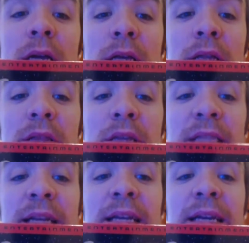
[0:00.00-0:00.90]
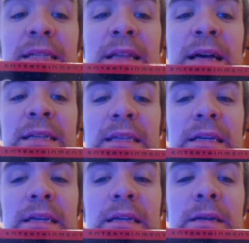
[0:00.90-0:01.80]
this NES
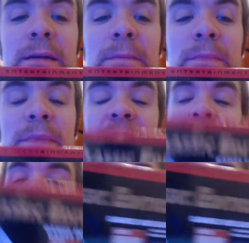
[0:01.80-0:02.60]
Classic. Now,